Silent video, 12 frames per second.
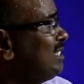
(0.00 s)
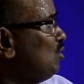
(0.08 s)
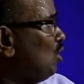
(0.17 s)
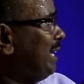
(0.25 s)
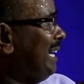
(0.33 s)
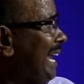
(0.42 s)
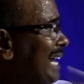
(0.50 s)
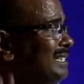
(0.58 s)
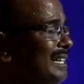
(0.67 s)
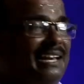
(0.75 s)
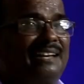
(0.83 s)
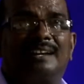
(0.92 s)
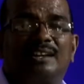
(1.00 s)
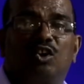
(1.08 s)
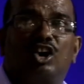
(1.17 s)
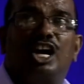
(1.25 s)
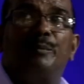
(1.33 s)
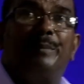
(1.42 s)
not an excretory
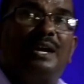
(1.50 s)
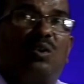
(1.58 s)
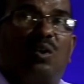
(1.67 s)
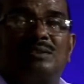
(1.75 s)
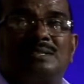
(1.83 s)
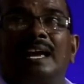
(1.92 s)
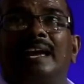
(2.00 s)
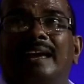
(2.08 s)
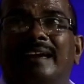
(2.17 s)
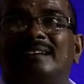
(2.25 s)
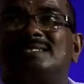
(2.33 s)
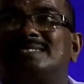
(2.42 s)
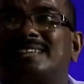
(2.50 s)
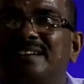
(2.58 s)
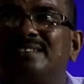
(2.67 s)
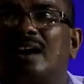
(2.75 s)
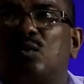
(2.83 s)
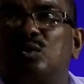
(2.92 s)
organ because it
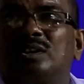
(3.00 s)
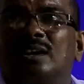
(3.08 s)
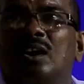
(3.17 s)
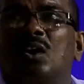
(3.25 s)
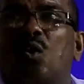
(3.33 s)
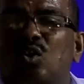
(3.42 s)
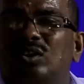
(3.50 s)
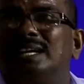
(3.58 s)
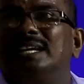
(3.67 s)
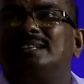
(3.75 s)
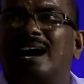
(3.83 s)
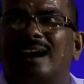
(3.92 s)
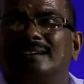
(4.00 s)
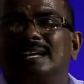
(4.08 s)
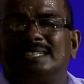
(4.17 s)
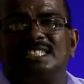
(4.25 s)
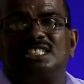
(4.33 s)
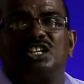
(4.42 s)
sends out only the
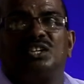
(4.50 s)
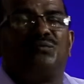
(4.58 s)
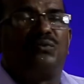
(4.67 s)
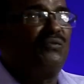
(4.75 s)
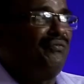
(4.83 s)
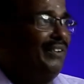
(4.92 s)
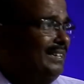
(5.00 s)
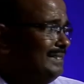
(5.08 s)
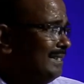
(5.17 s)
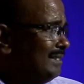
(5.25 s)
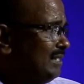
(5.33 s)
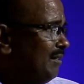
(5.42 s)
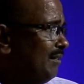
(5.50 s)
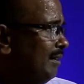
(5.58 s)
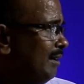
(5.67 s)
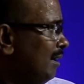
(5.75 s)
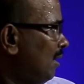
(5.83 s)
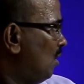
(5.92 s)
undigested food feces.
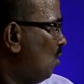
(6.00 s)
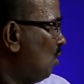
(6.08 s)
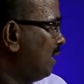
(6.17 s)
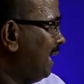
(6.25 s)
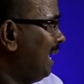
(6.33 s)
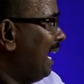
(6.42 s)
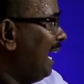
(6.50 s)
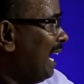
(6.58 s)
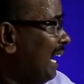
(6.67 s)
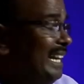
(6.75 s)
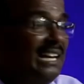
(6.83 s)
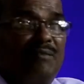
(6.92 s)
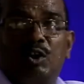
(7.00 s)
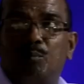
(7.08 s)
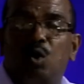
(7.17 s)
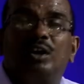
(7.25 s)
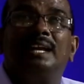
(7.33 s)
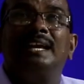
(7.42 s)
Okay. In our
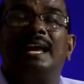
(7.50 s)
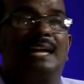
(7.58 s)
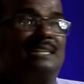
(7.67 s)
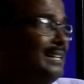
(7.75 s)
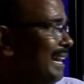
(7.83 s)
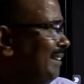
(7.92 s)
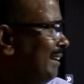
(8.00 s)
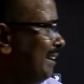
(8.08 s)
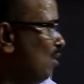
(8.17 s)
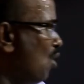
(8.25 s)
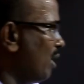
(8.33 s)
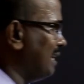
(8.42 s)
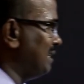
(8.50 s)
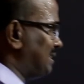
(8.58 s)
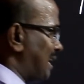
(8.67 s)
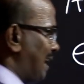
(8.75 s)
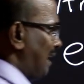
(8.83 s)
body, excretory organs are